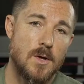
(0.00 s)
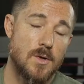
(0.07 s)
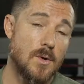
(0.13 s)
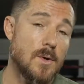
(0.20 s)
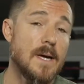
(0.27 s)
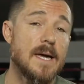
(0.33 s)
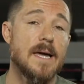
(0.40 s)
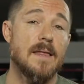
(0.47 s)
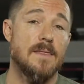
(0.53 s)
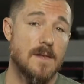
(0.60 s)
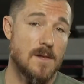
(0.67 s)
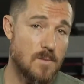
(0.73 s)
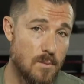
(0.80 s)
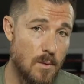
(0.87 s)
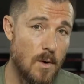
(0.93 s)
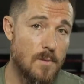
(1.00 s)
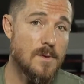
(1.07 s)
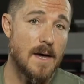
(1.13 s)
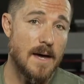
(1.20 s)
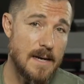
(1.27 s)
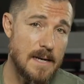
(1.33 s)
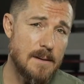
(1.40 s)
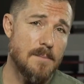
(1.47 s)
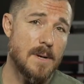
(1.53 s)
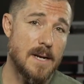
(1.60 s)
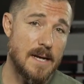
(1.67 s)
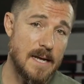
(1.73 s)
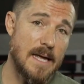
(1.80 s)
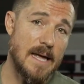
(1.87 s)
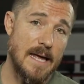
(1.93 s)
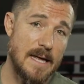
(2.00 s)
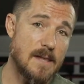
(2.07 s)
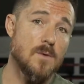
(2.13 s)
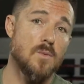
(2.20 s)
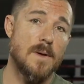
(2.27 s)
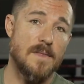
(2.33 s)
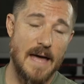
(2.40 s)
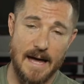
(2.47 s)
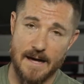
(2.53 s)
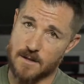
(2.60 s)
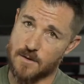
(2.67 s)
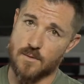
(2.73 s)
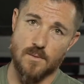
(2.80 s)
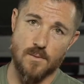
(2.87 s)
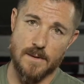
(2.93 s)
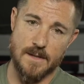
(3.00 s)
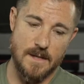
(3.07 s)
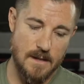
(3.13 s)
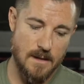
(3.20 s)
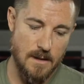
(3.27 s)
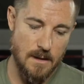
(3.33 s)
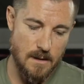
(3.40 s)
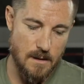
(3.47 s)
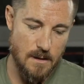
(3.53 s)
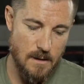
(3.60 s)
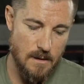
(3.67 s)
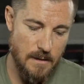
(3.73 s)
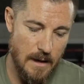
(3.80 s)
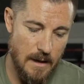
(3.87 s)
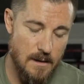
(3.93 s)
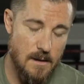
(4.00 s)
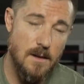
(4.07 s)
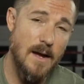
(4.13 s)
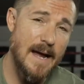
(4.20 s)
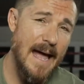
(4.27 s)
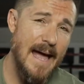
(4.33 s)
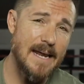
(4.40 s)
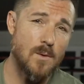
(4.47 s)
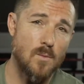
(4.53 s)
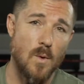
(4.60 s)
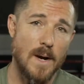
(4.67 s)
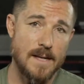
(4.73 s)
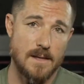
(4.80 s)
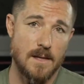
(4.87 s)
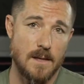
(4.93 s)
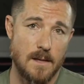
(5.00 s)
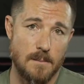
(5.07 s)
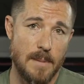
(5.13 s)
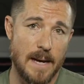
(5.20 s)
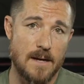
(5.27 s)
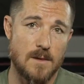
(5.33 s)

You can get this rotating, but it is with extra resistance there. It's like adding weight to your back